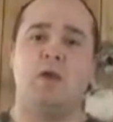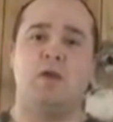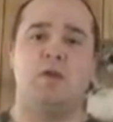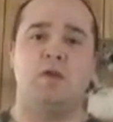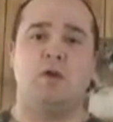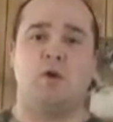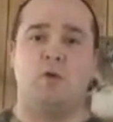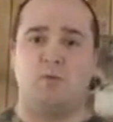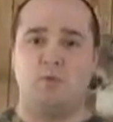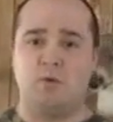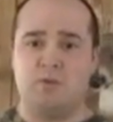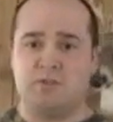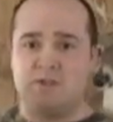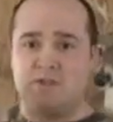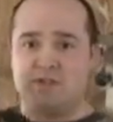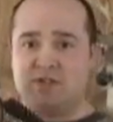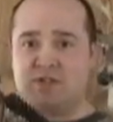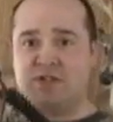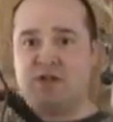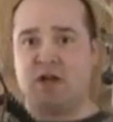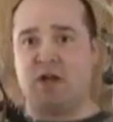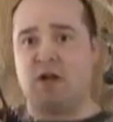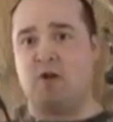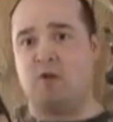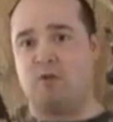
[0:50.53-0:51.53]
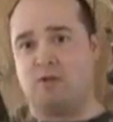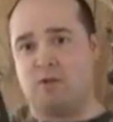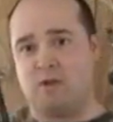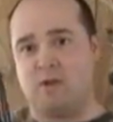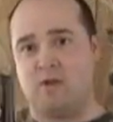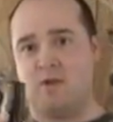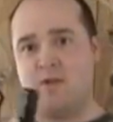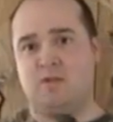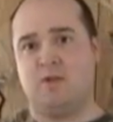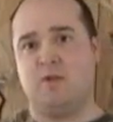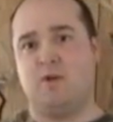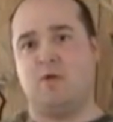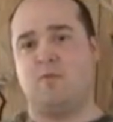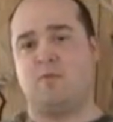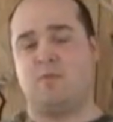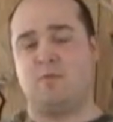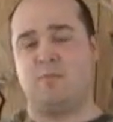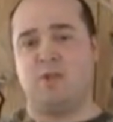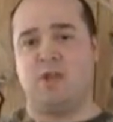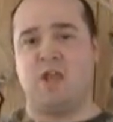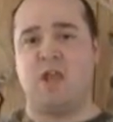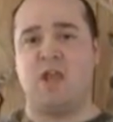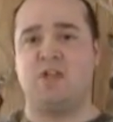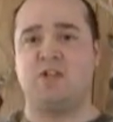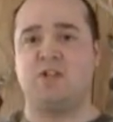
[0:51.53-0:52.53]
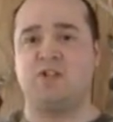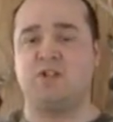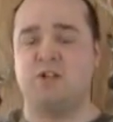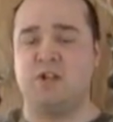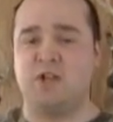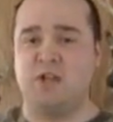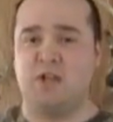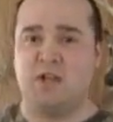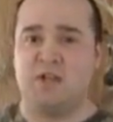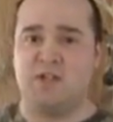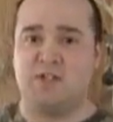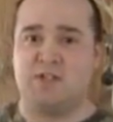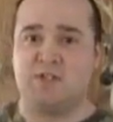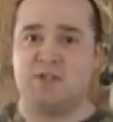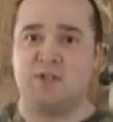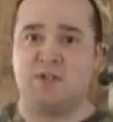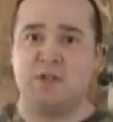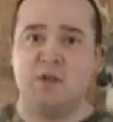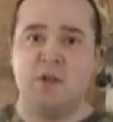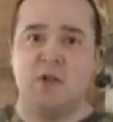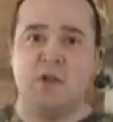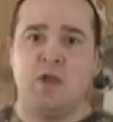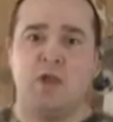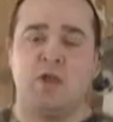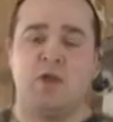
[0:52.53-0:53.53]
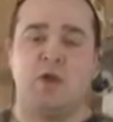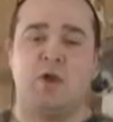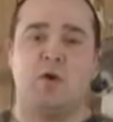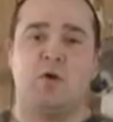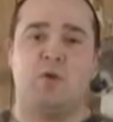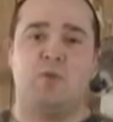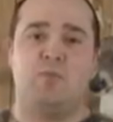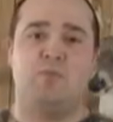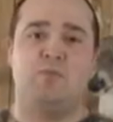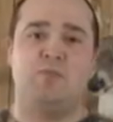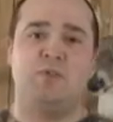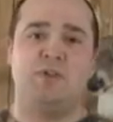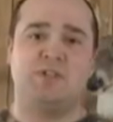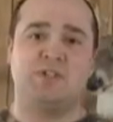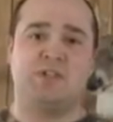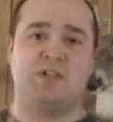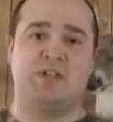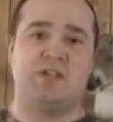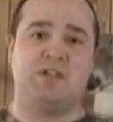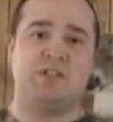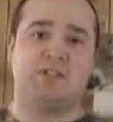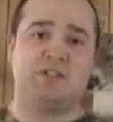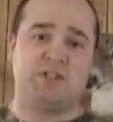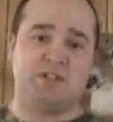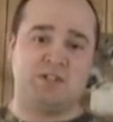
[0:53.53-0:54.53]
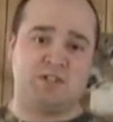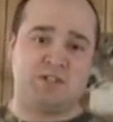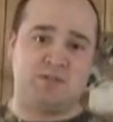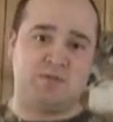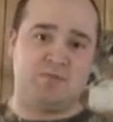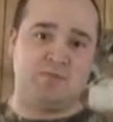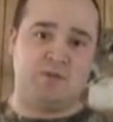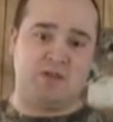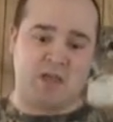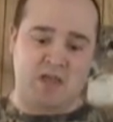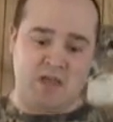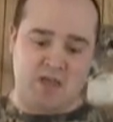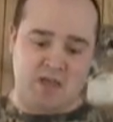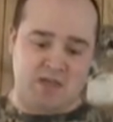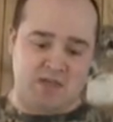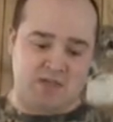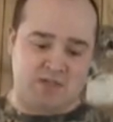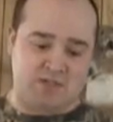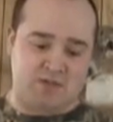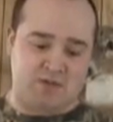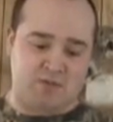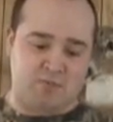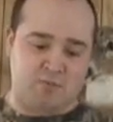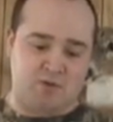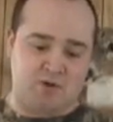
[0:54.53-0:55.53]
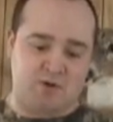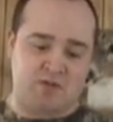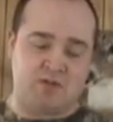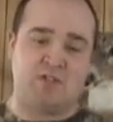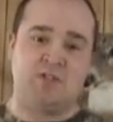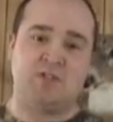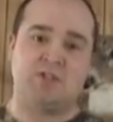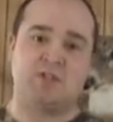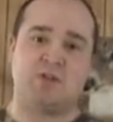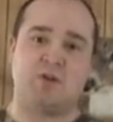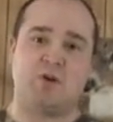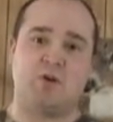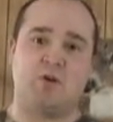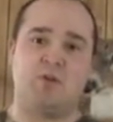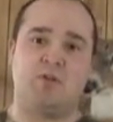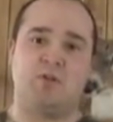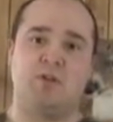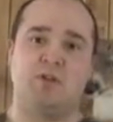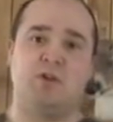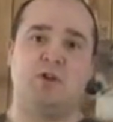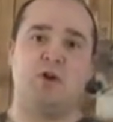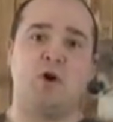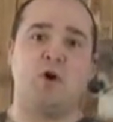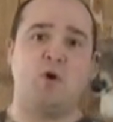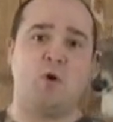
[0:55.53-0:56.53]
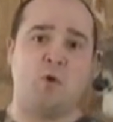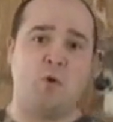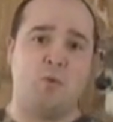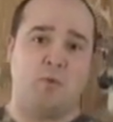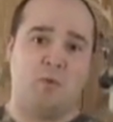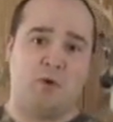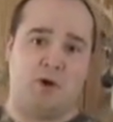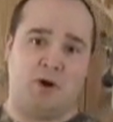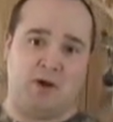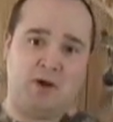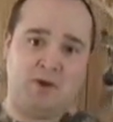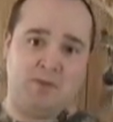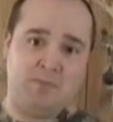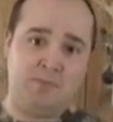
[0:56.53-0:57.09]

With this style, from the H&S, this system has what is called an O-ring.